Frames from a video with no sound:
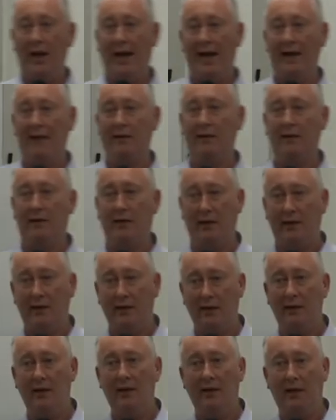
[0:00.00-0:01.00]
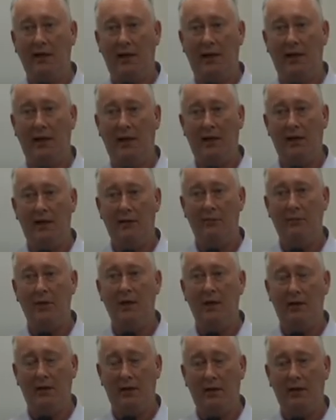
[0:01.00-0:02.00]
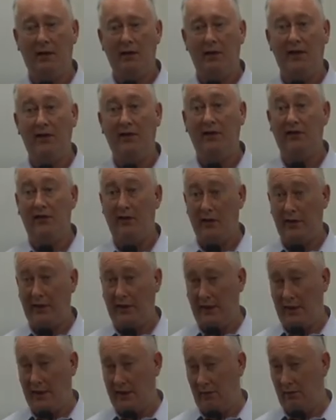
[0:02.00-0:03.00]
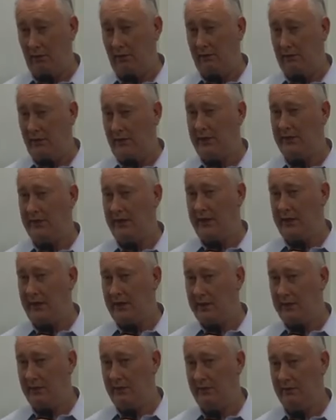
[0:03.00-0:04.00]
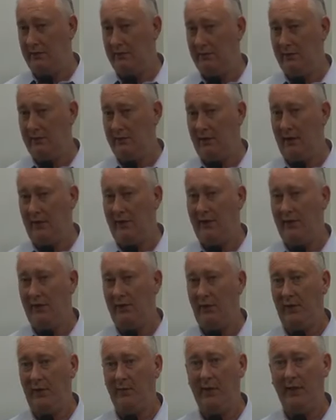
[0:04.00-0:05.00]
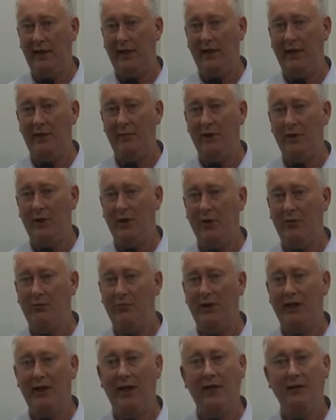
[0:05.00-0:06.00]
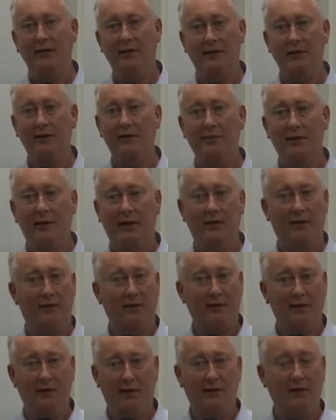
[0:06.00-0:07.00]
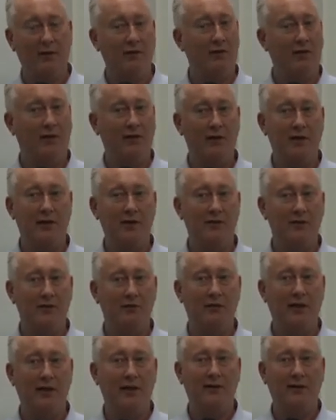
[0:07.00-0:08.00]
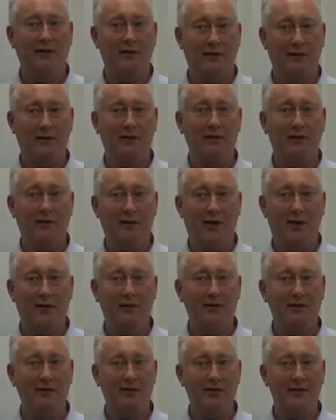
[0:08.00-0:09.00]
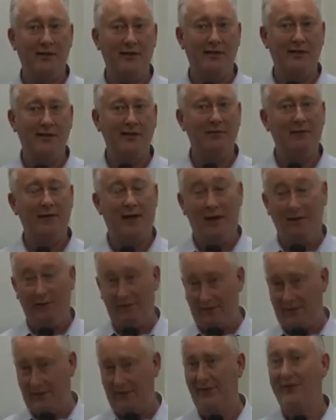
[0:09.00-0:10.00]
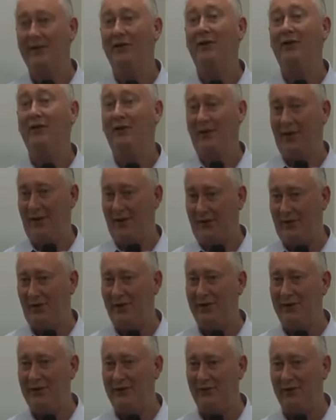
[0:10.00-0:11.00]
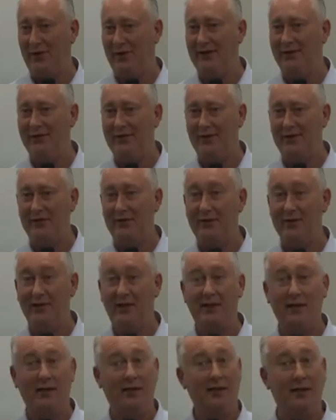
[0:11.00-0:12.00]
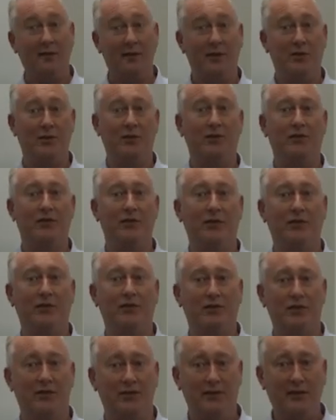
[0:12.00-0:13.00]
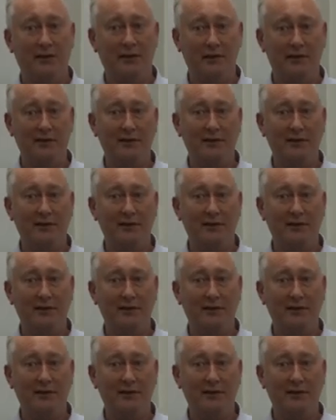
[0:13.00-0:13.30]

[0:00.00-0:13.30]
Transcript: and the assignee of the deed, and that's where it might get a bit complicated, because if you've assigned your rights under a deed, clearly we talk to the insurer.